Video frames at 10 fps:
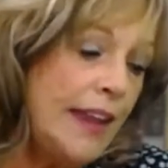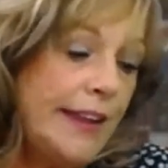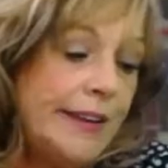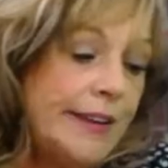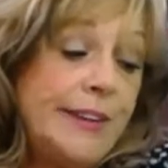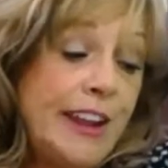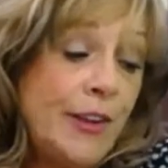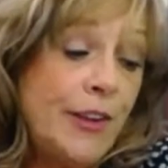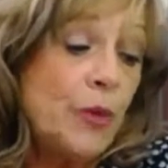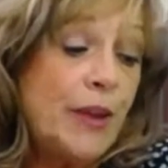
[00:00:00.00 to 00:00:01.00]
And
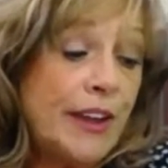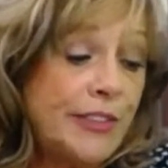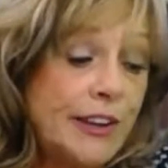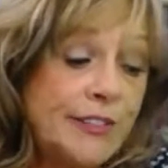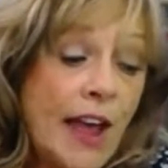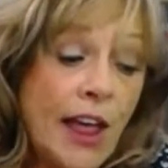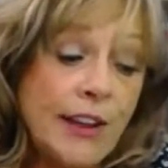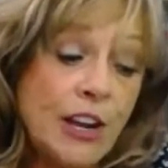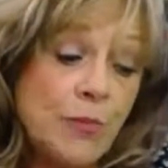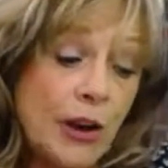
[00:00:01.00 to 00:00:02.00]
he will be at the
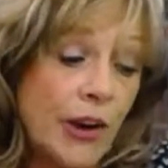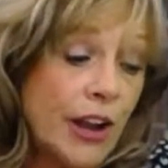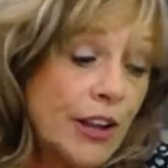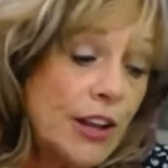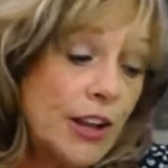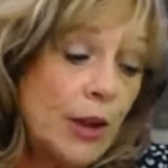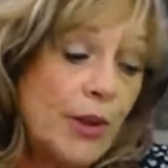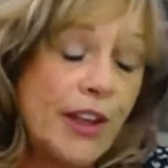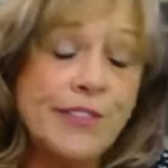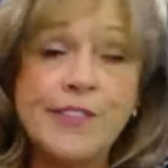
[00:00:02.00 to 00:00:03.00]
Italian American
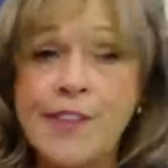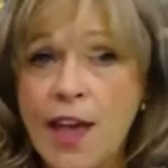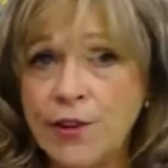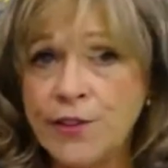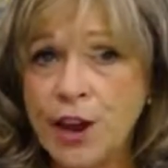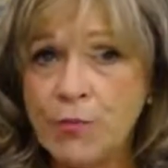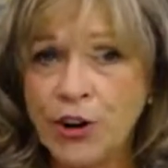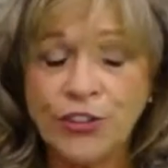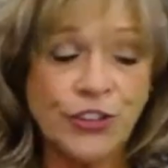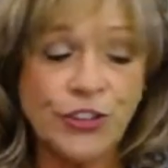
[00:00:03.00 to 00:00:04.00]
Club on Saturday,
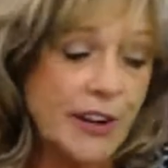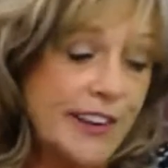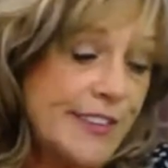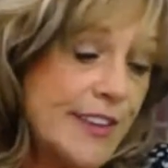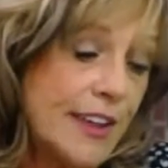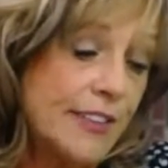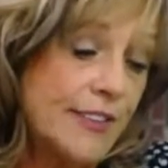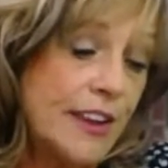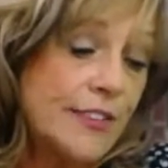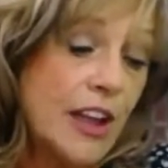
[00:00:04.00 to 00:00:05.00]
March
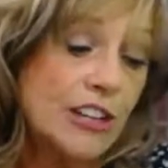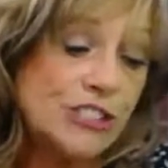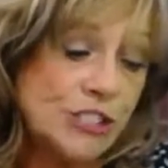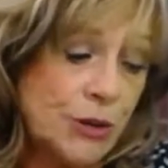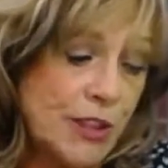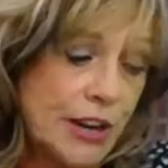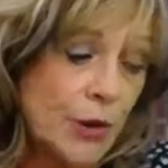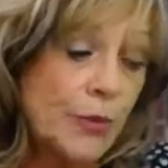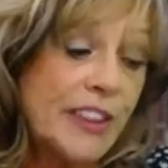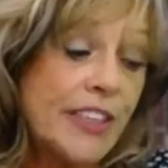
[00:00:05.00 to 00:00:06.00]
26th. He's got a show
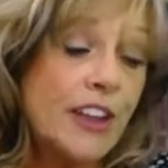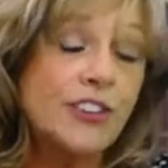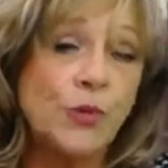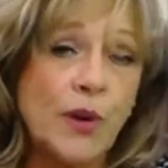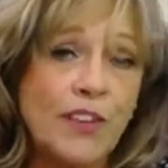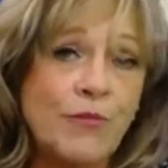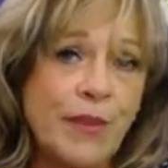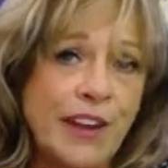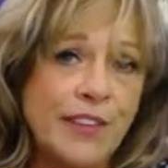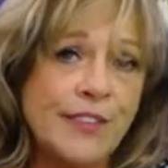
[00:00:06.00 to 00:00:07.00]
there with a
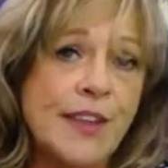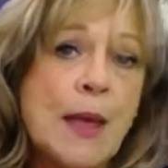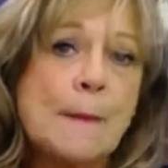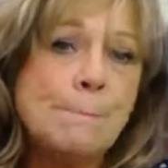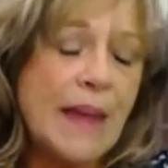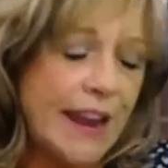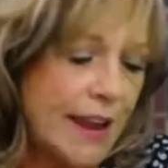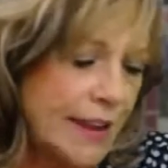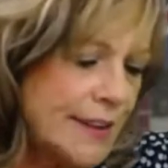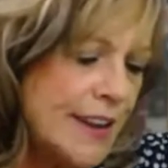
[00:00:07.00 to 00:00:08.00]
12-piece
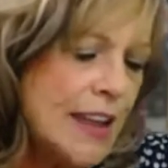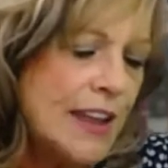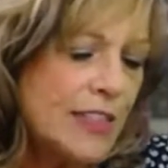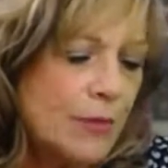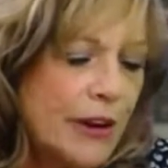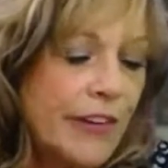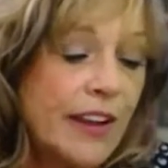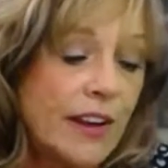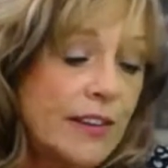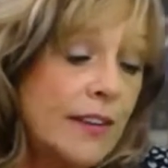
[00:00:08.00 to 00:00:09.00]
band, the
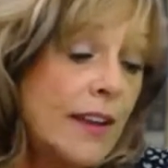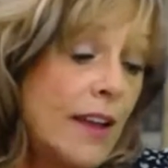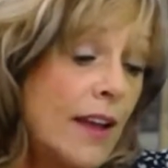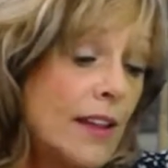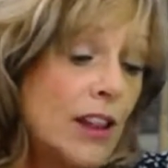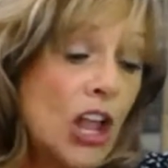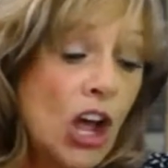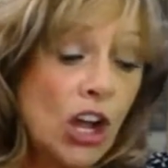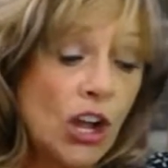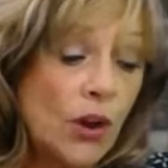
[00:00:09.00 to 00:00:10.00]
Mariano
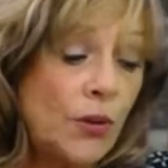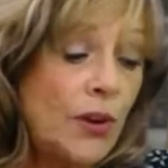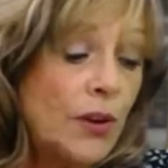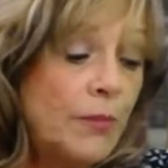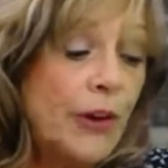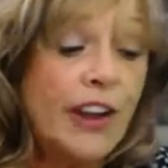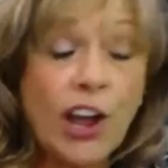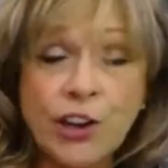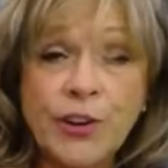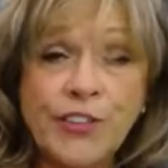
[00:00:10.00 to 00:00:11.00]
Longo
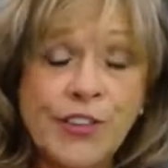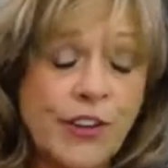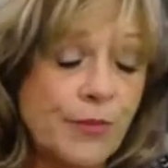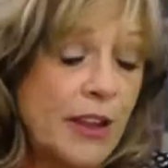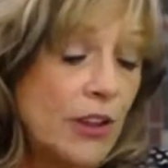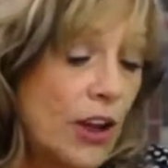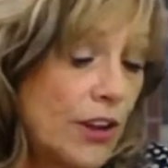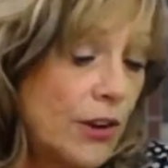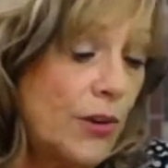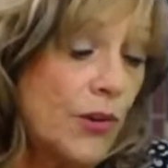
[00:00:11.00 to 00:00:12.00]

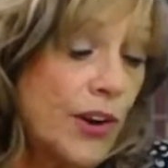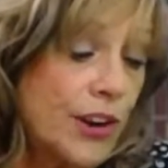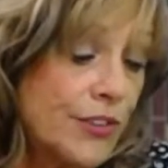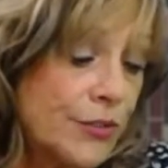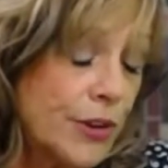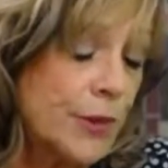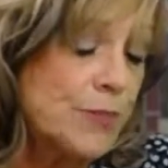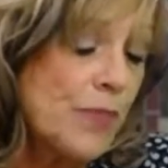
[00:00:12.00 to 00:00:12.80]
Orchestra.